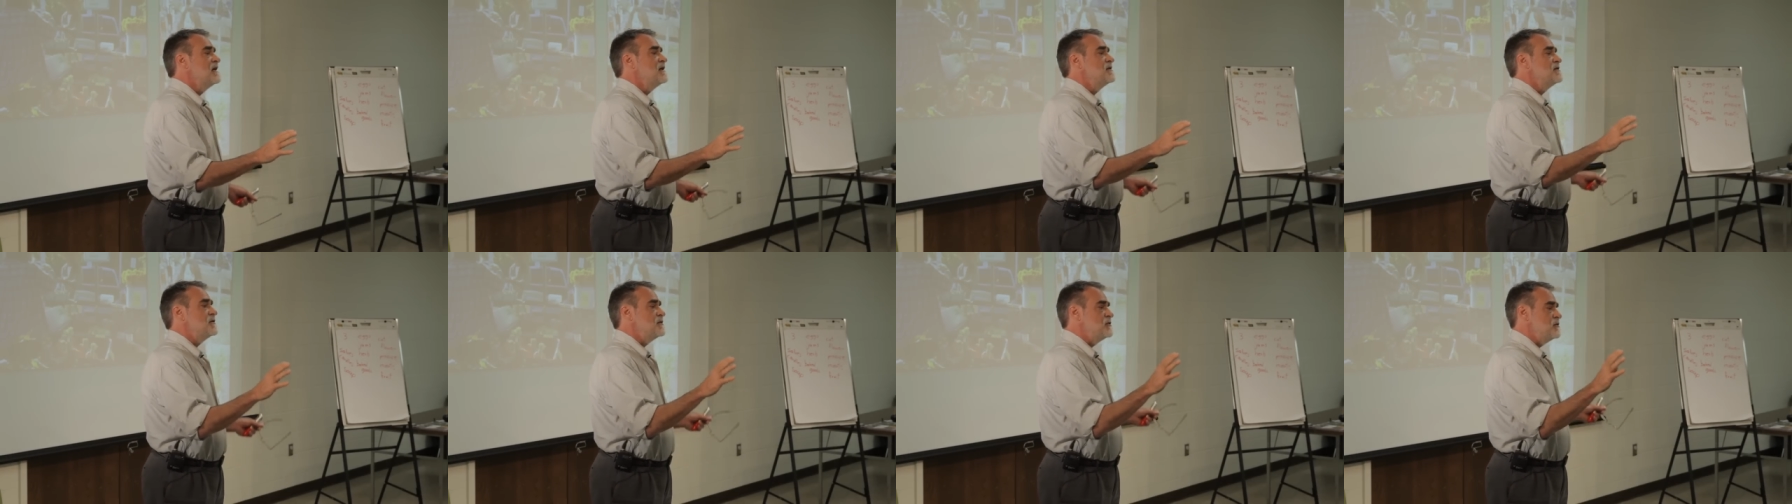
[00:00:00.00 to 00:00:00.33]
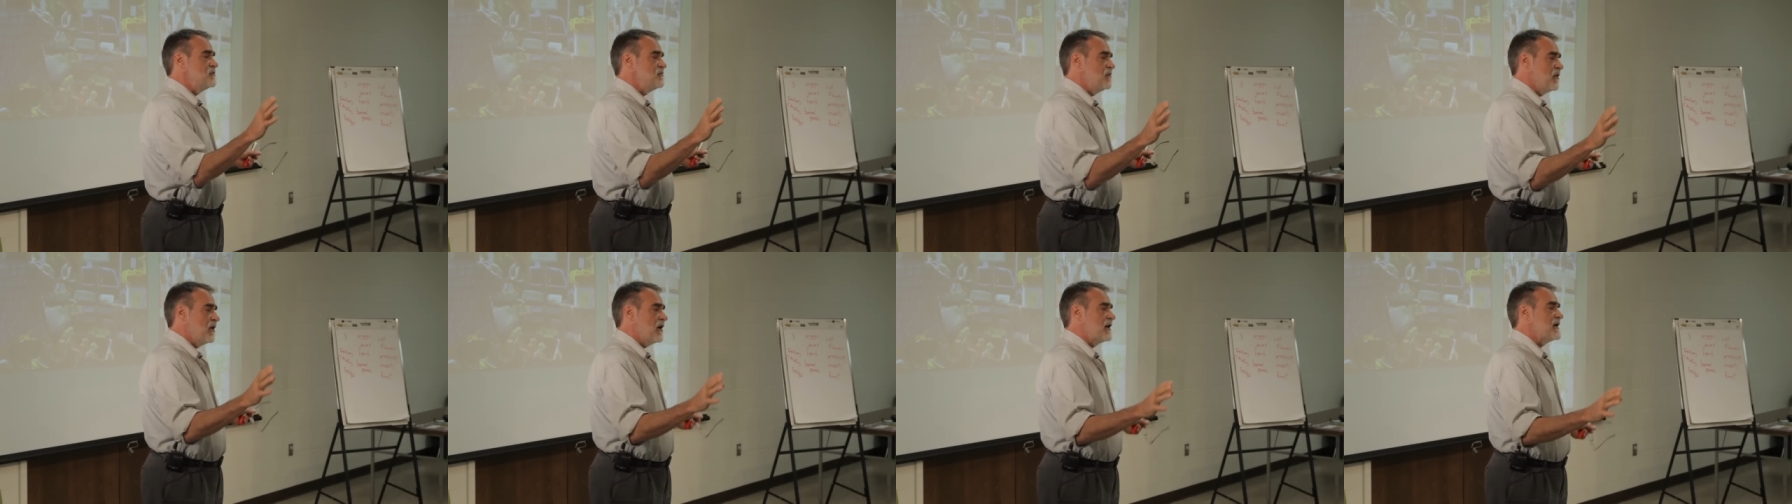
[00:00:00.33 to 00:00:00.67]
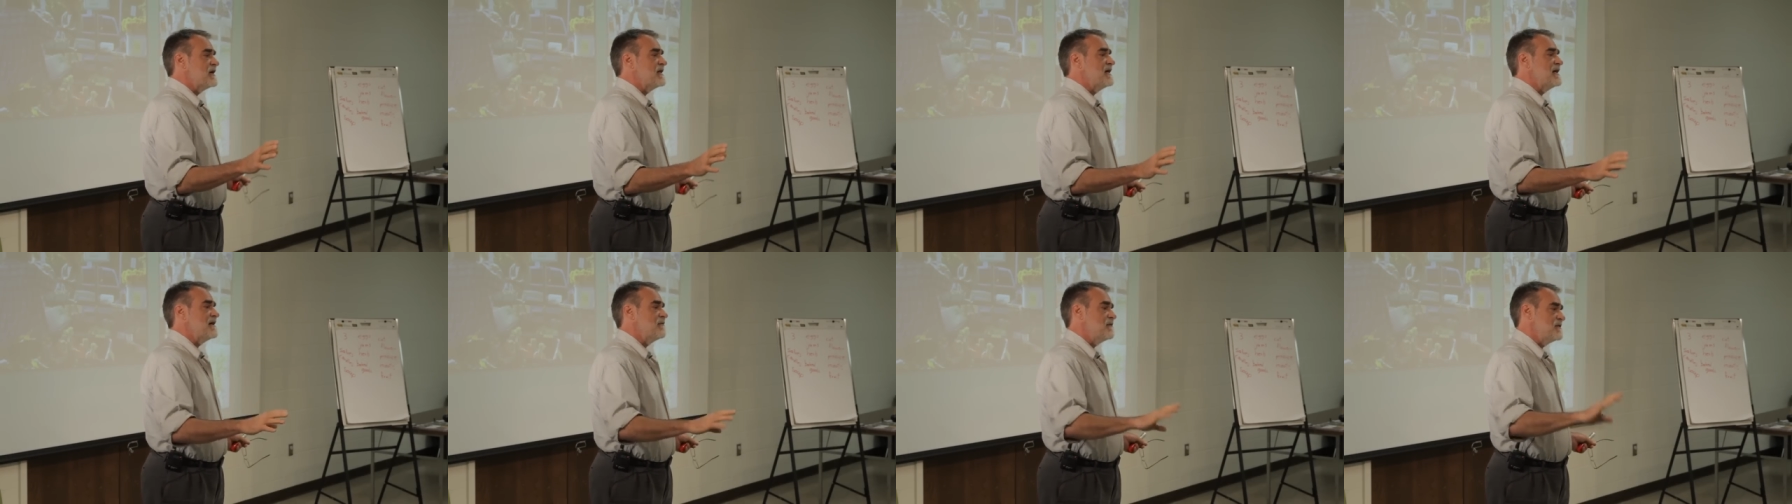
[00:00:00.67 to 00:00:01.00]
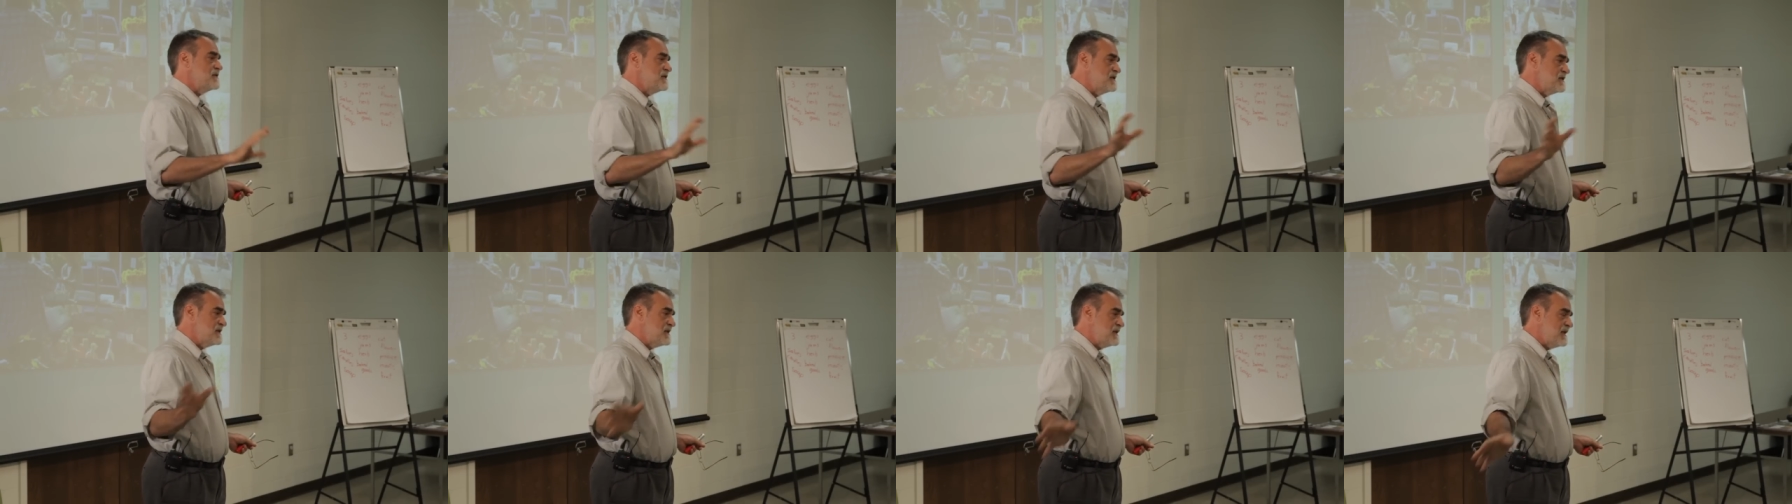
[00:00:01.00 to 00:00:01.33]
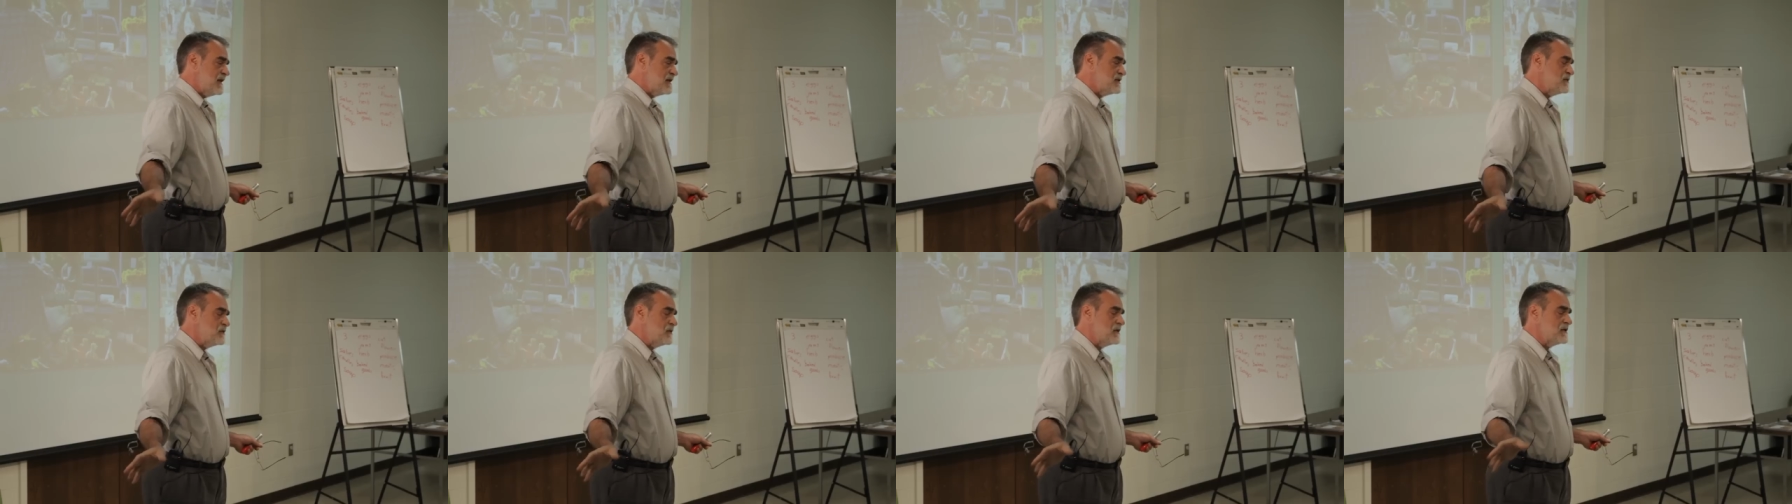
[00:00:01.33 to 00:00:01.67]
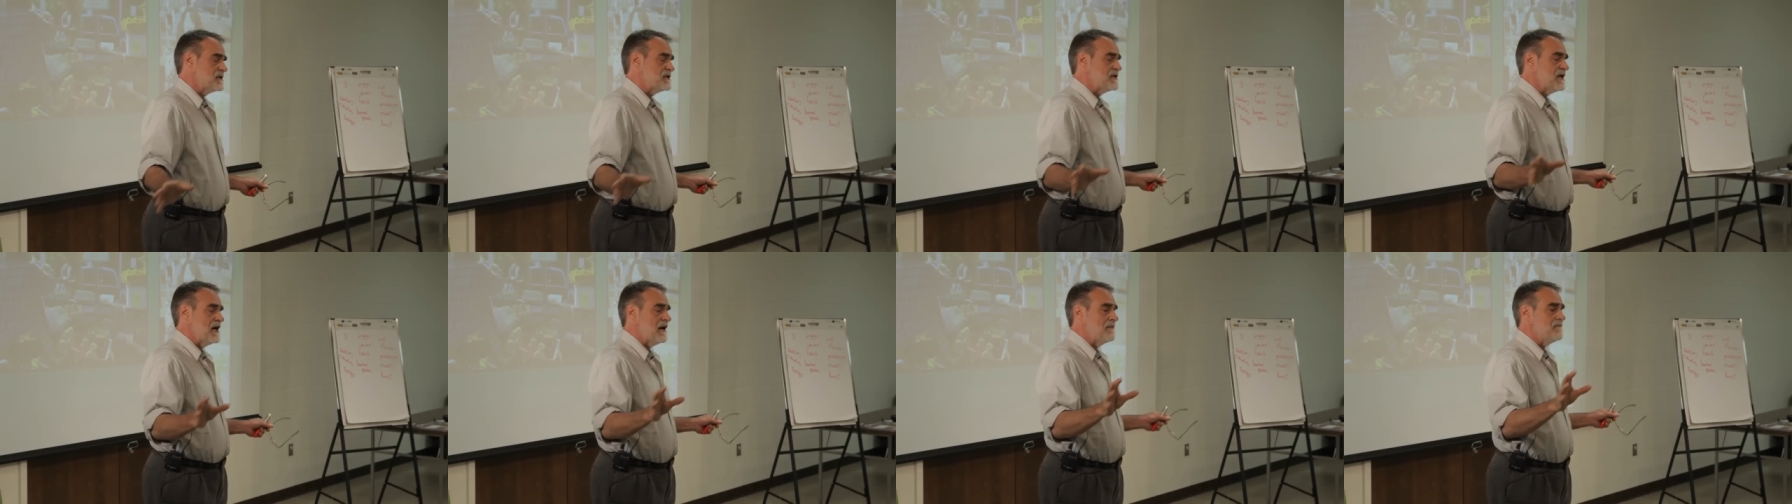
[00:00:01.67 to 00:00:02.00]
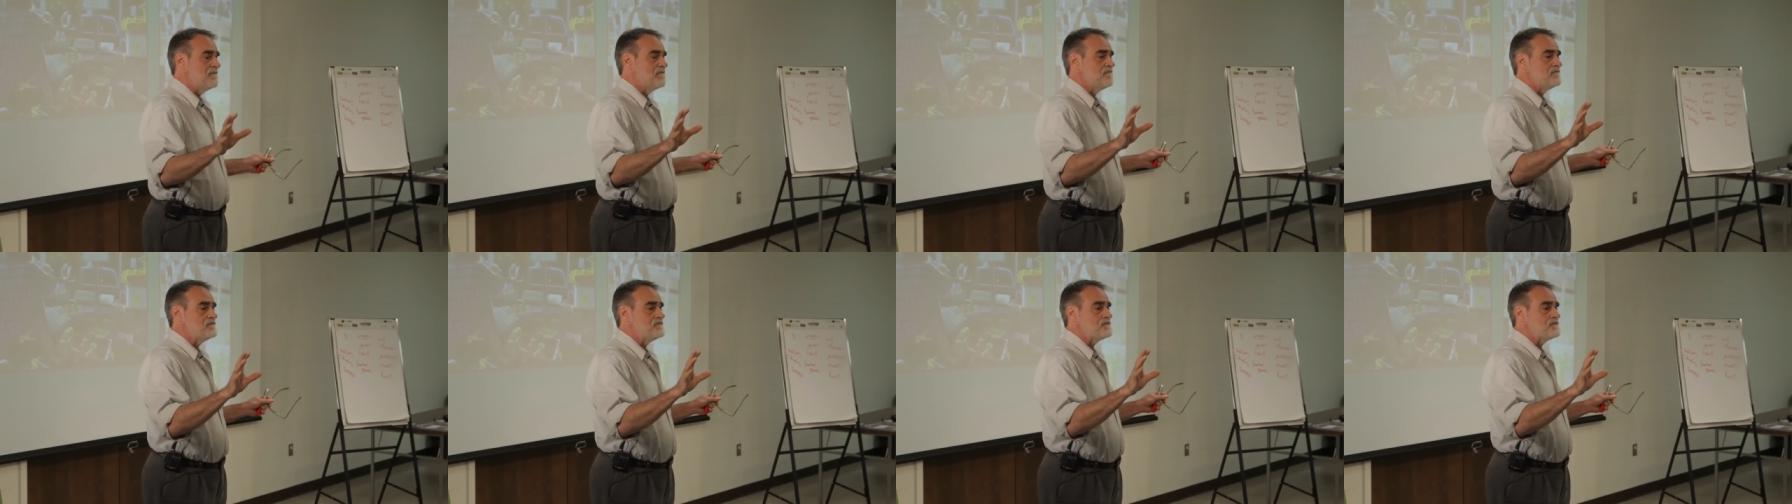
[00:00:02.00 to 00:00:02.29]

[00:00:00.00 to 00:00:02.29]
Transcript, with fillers: to do marketing, which is the next workshop,